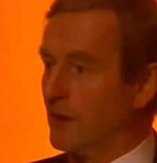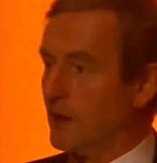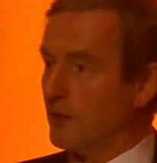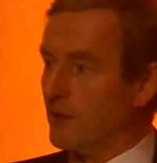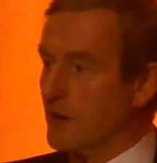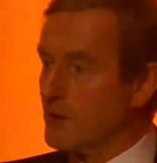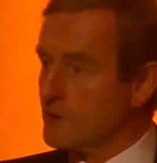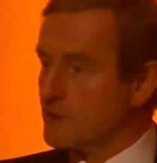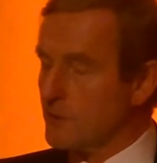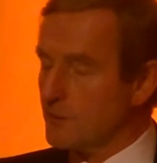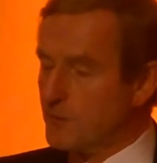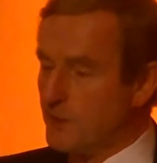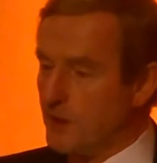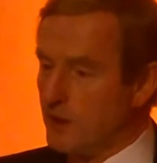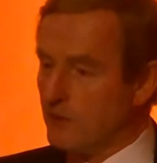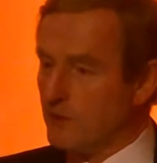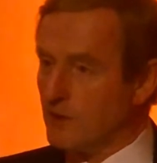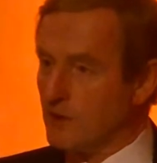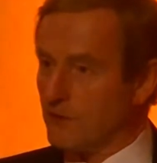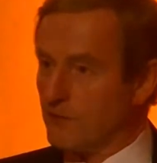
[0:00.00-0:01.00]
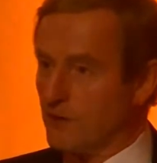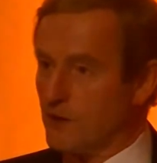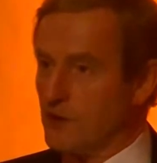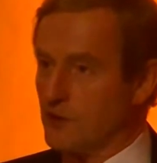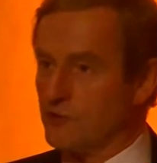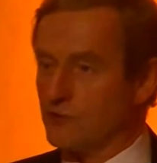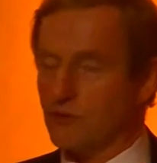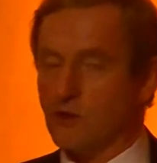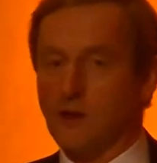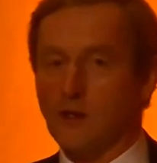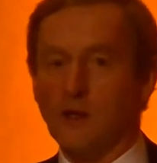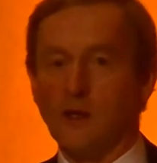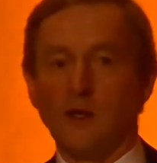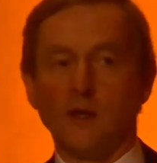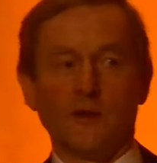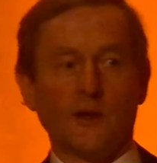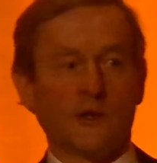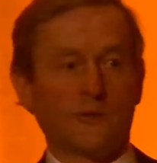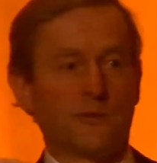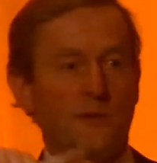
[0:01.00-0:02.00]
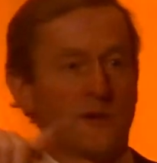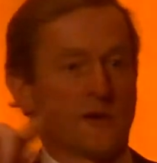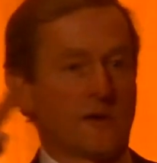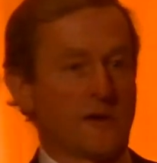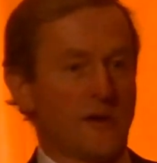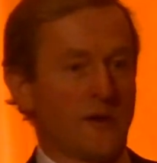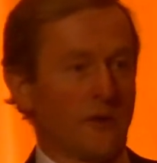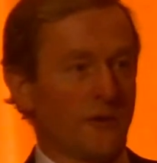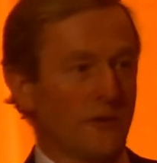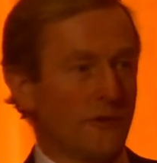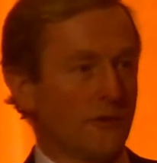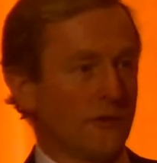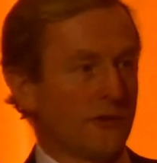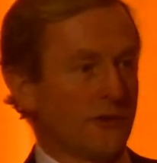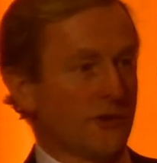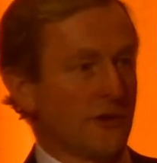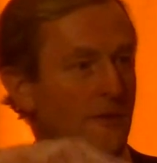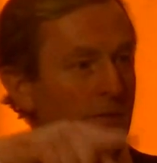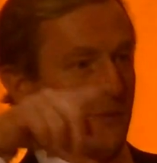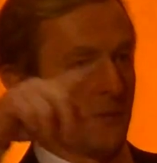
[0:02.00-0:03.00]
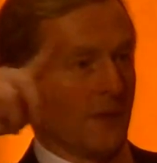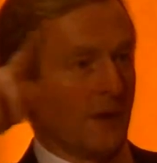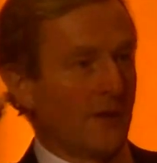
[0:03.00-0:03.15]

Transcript: And that's a period of our history that's been closed,